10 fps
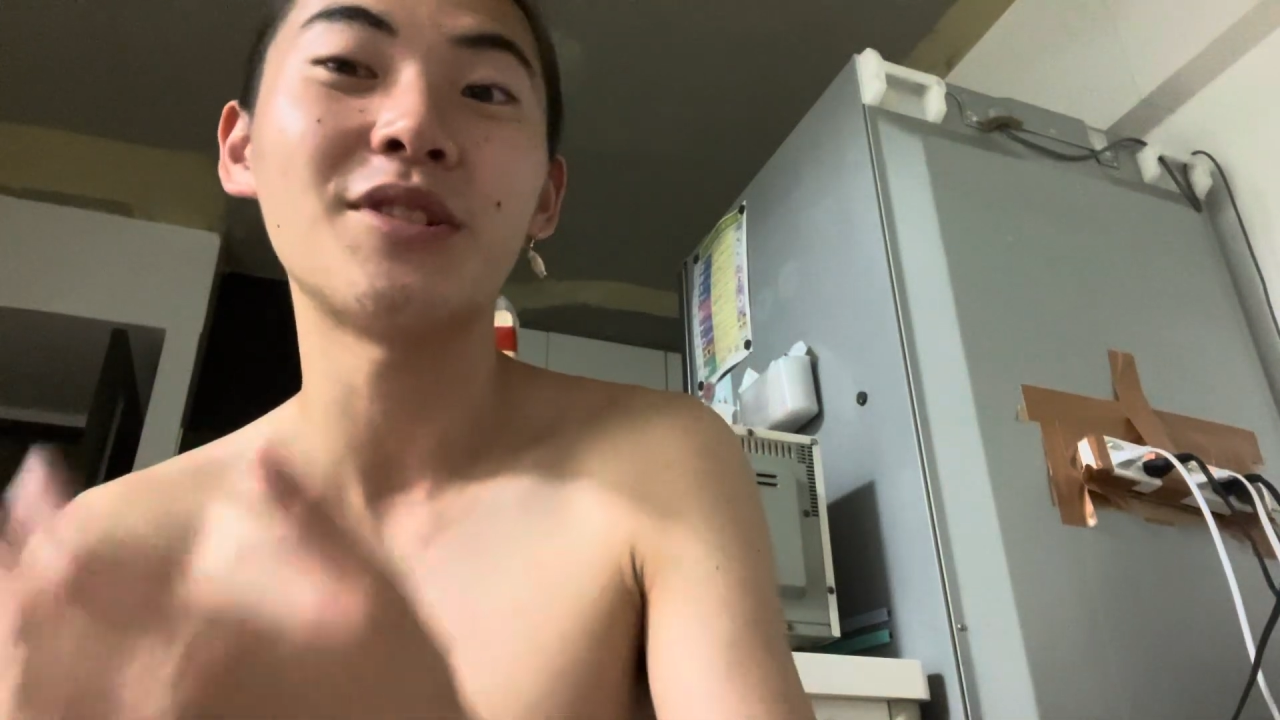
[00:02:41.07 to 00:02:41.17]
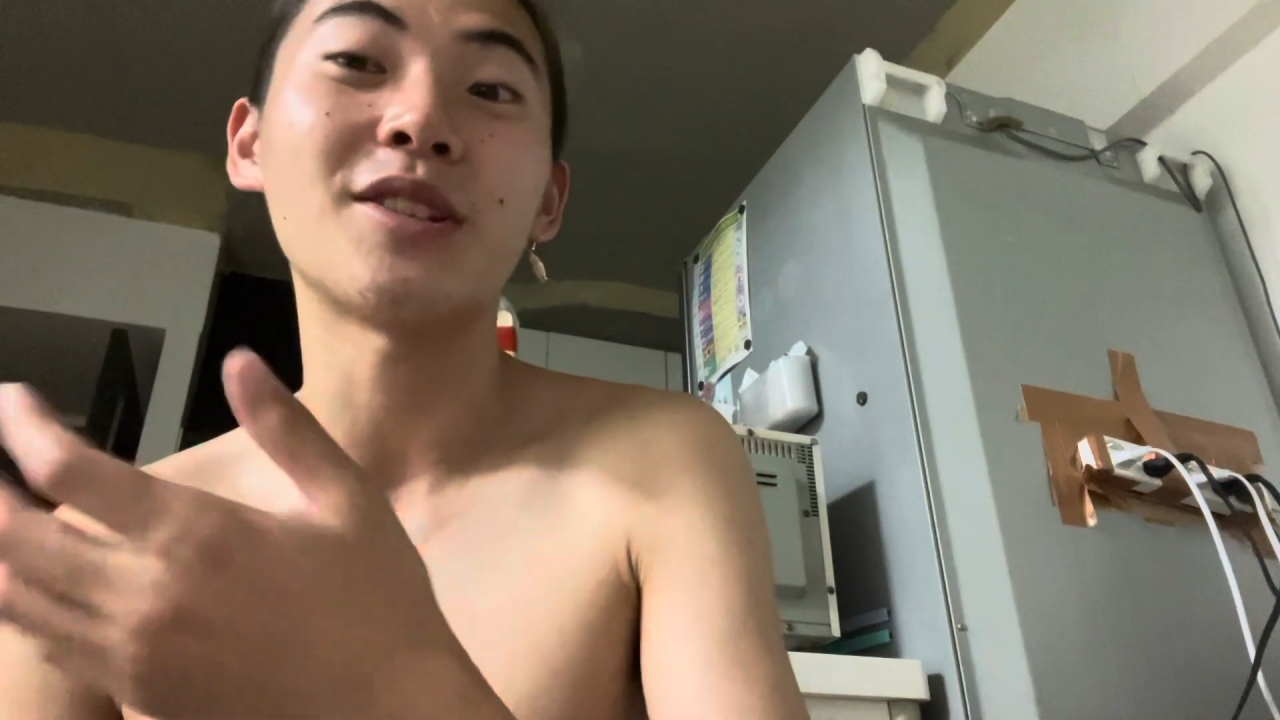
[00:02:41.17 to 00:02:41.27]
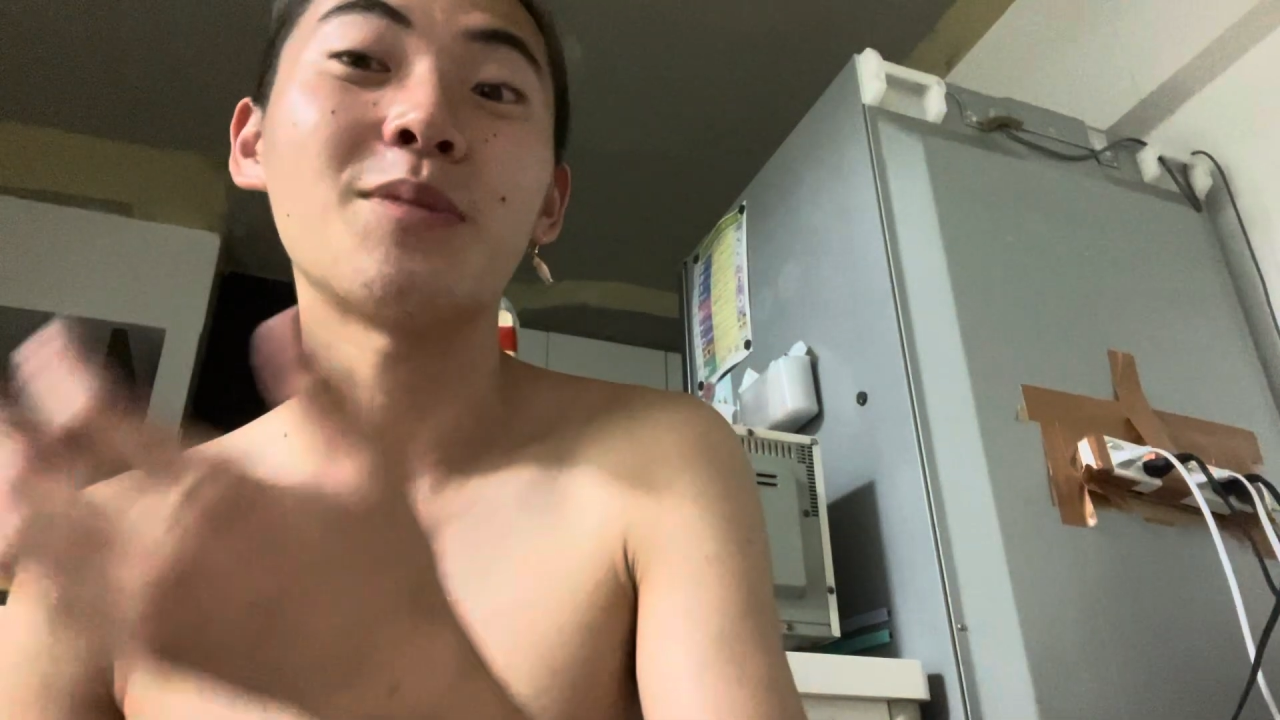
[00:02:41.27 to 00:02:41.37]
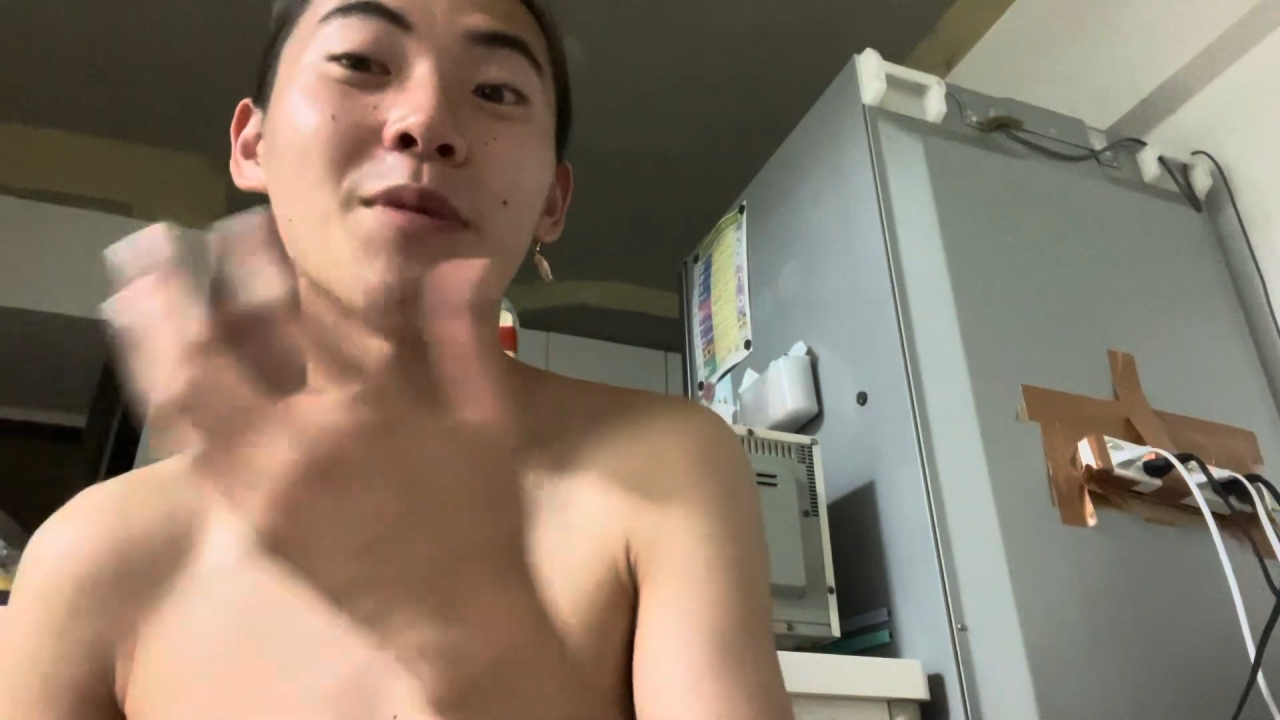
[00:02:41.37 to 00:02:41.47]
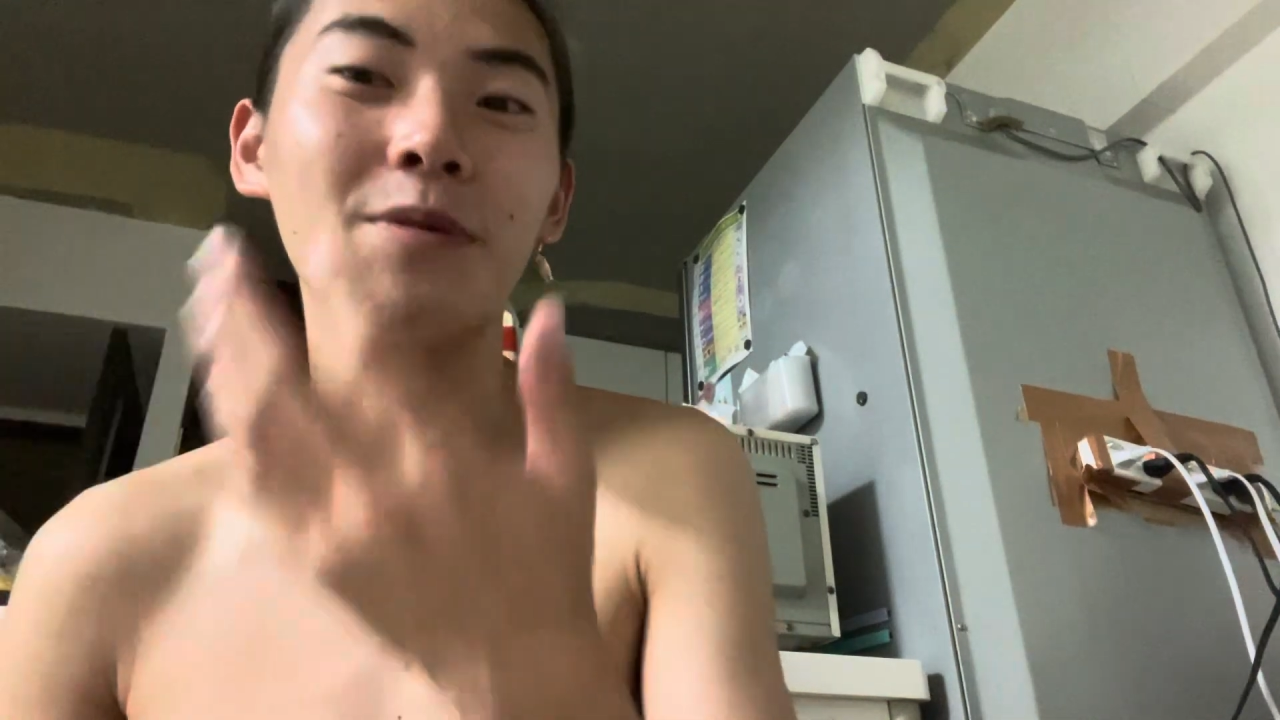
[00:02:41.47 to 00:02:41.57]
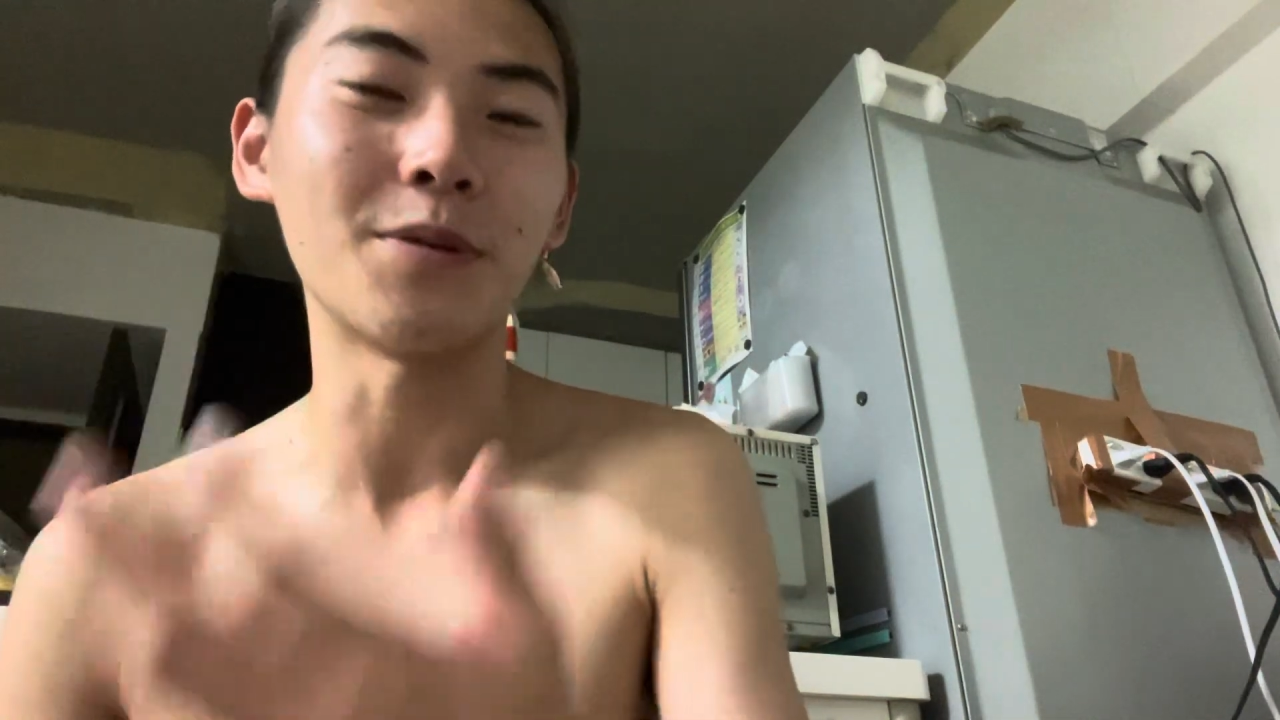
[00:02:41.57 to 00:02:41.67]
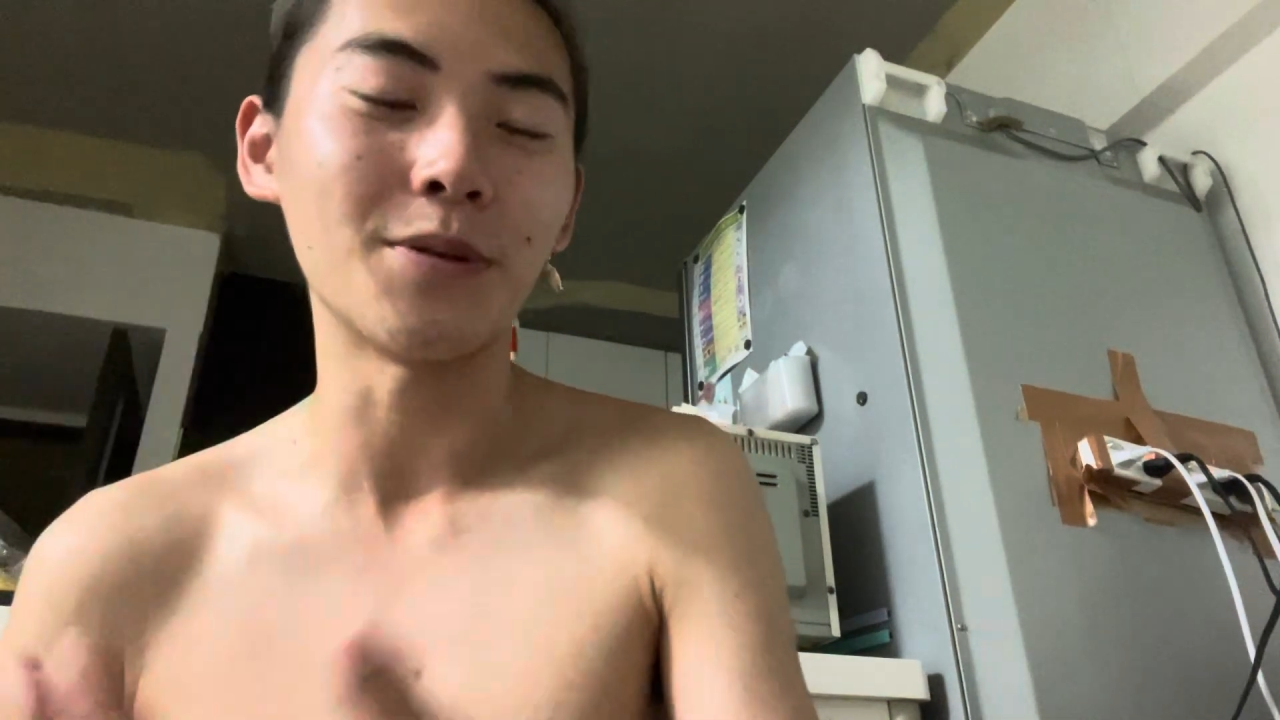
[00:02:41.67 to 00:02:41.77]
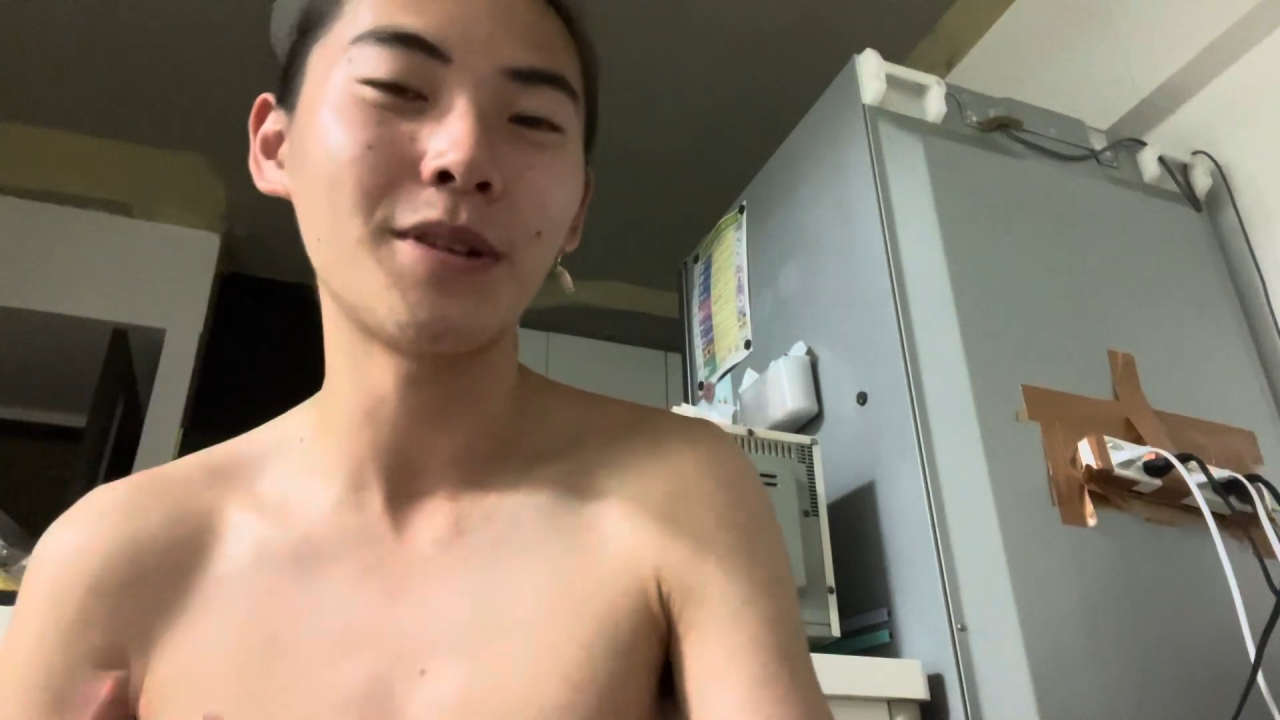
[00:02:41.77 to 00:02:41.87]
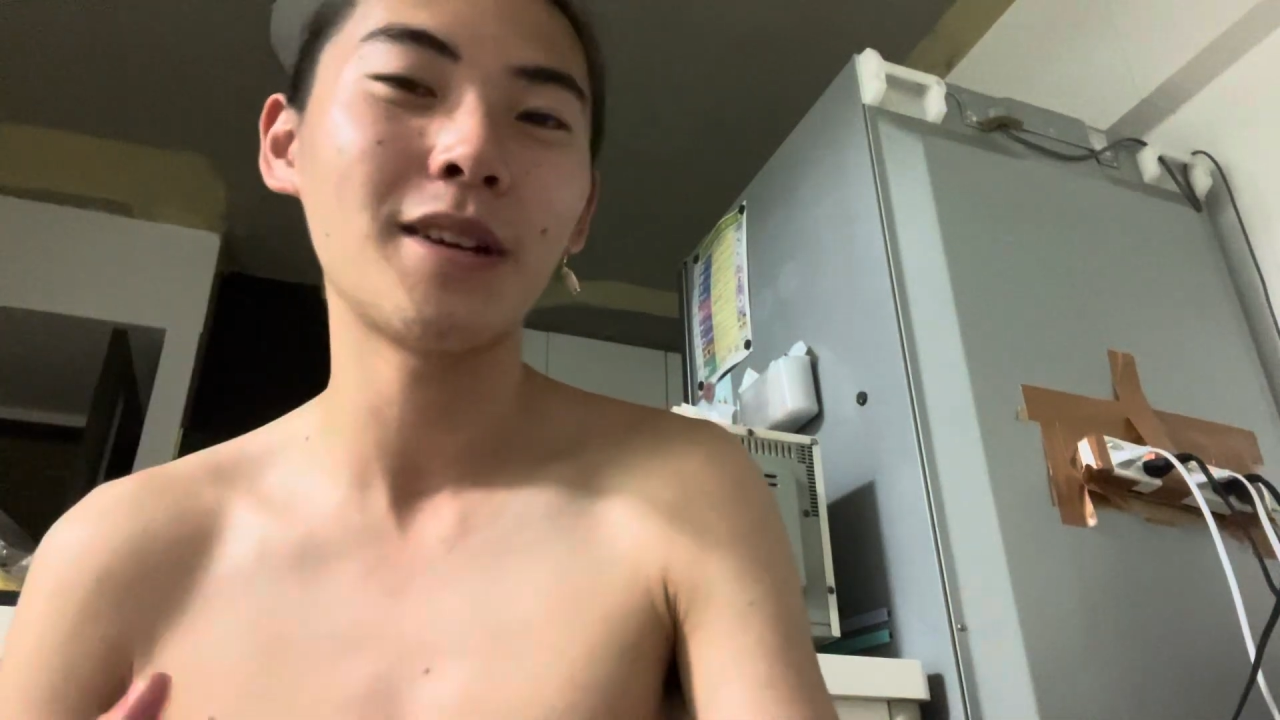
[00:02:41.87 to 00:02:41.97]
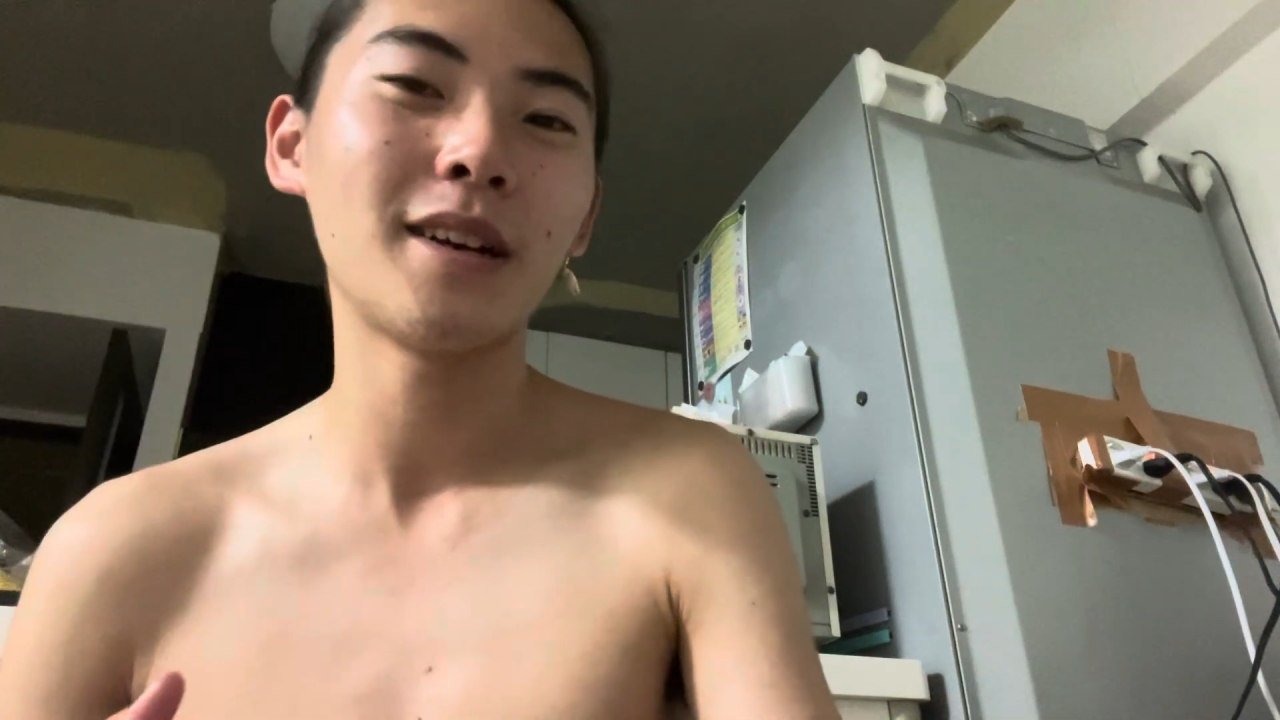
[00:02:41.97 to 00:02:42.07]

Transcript: just before.